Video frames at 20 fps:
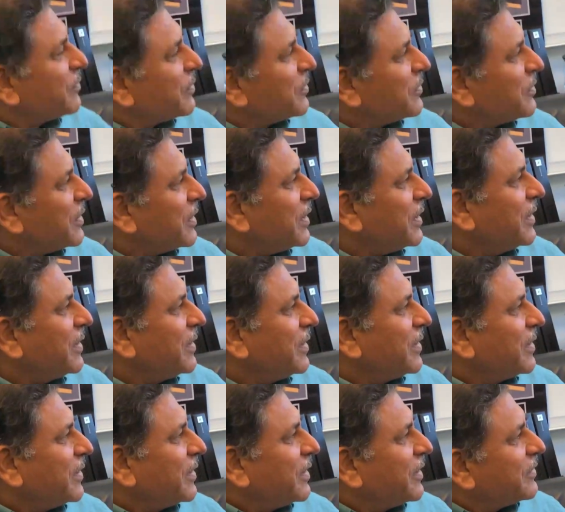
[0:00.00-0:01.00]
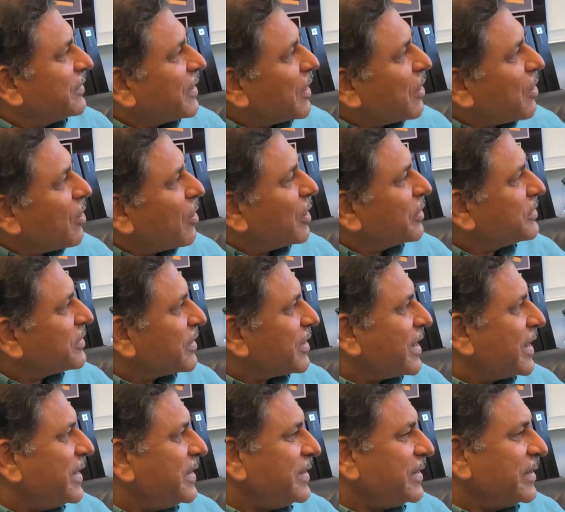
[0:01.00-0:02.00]
And is the team which
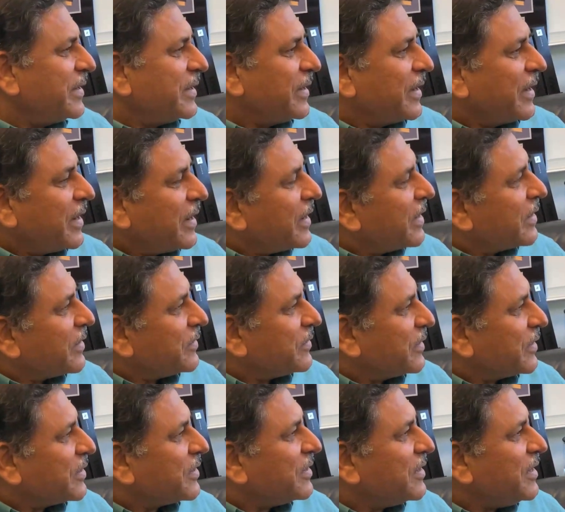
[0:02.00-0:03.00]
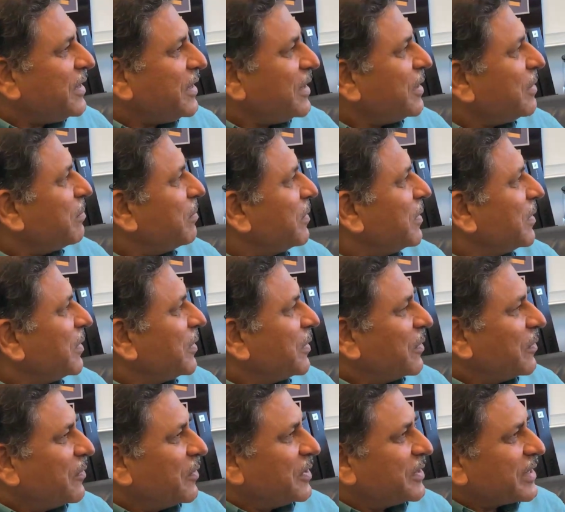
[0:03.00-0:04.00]
executing the cause the right
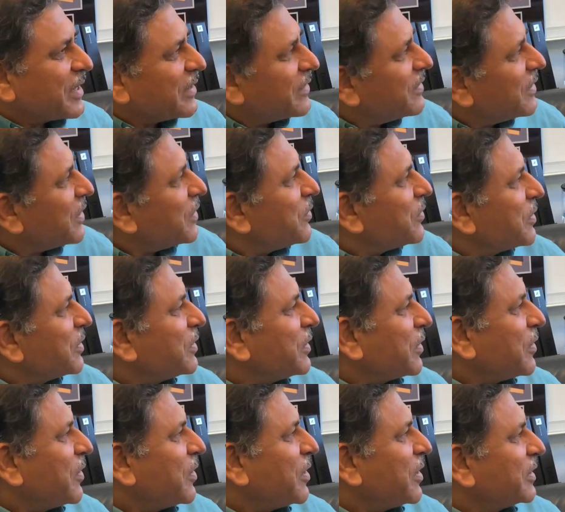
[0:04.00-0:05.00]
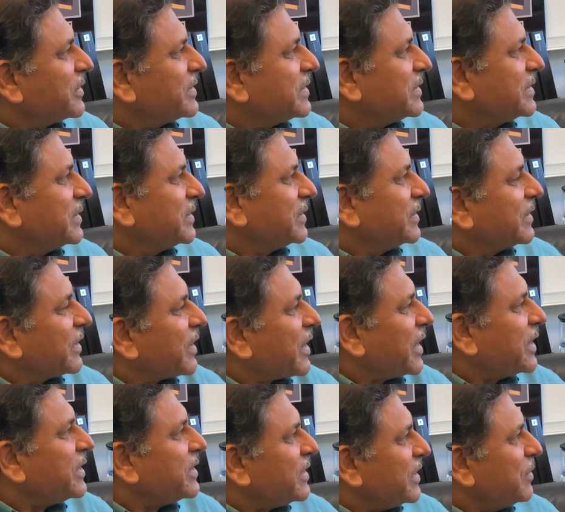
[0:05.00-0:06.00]
team to do it. In HOH,
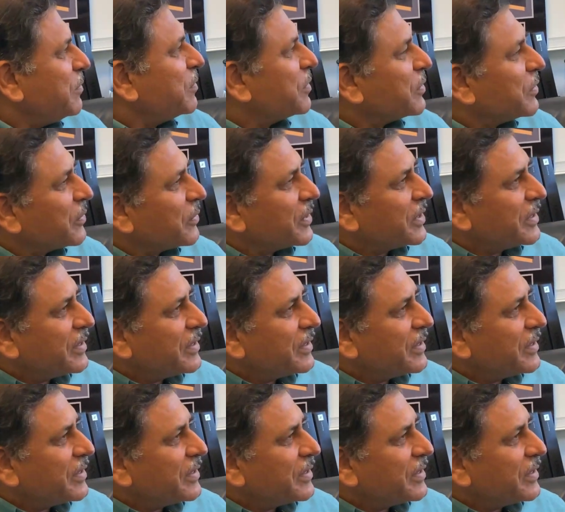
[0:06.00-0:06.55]
we have a